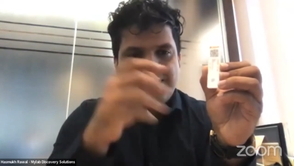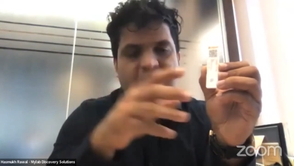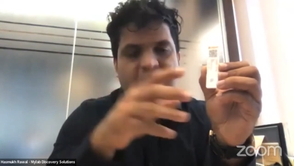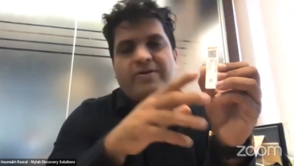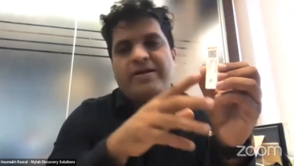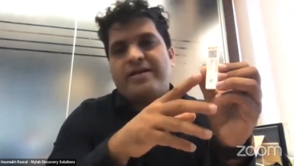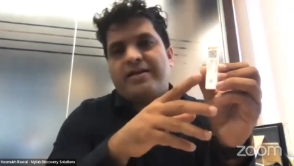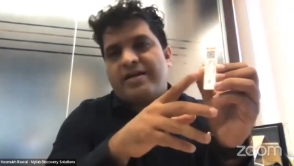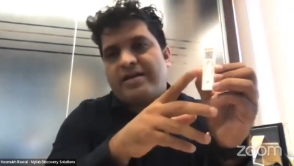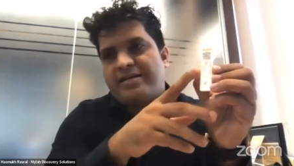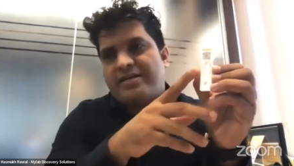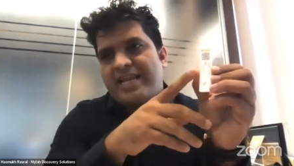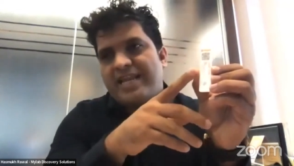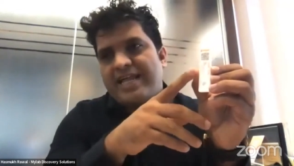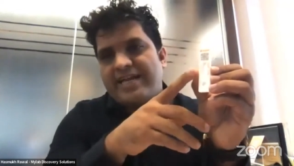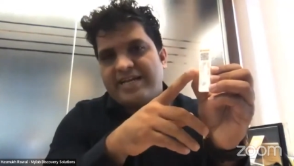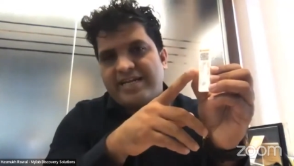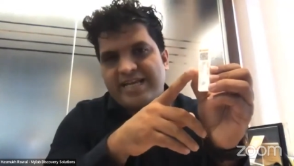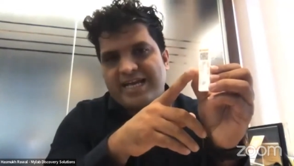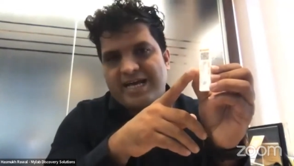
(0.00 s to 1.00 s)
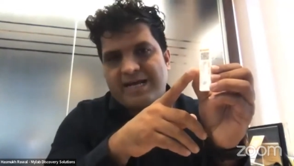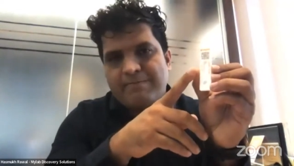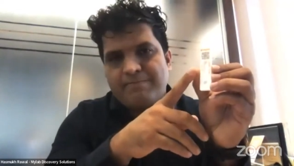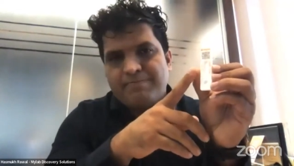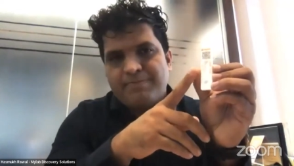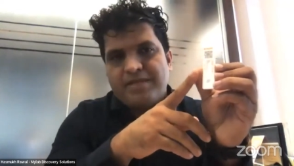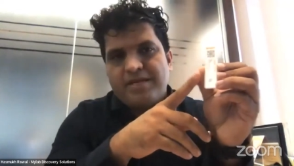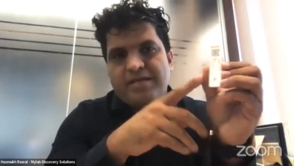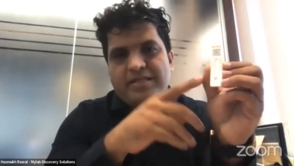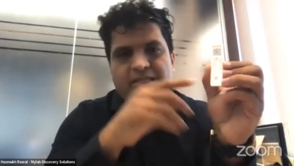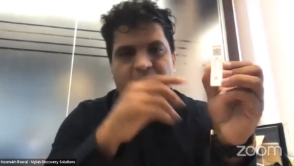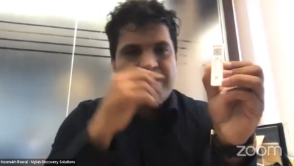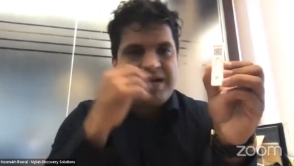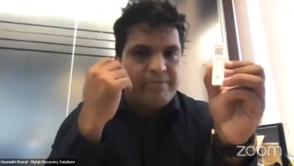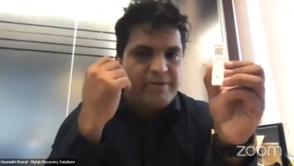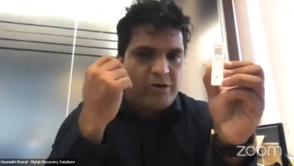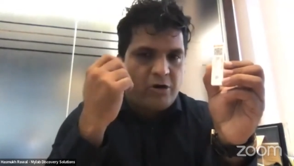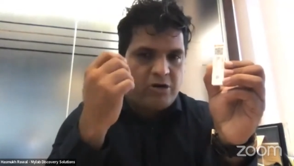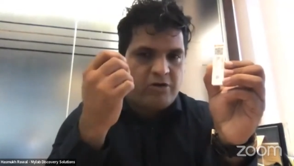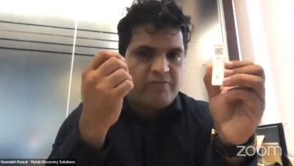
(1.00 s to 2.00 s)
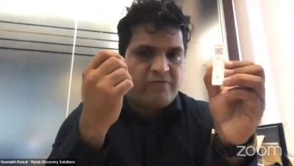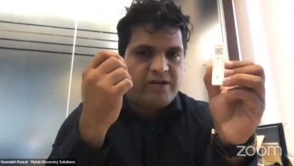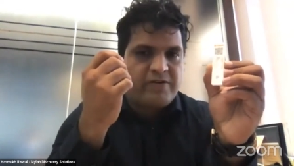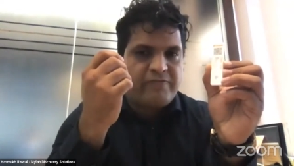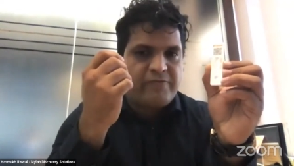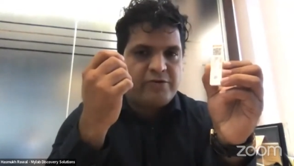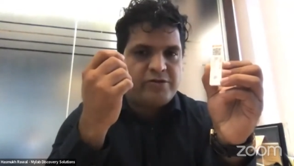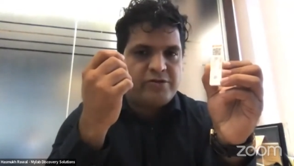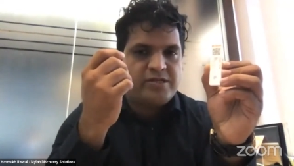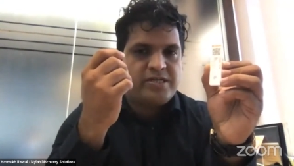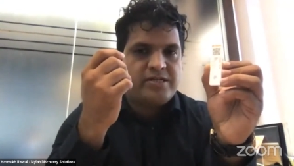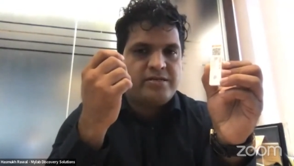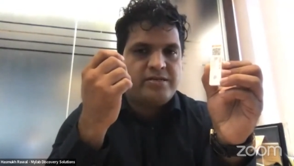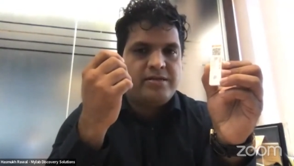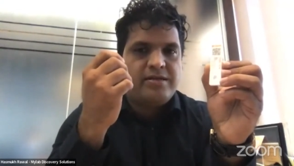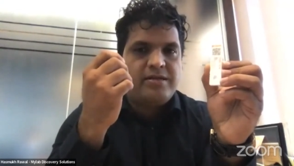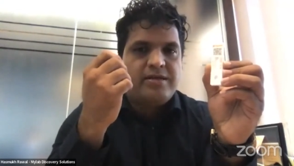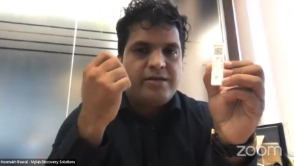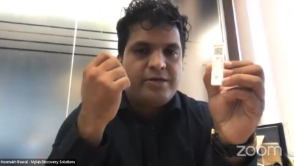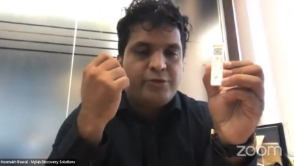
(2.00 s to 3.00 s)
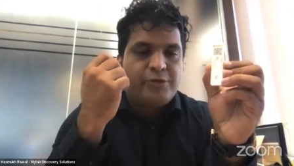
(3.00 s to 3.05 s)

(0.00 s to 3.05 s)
Now, in a country like India, there might be a lot of confusion.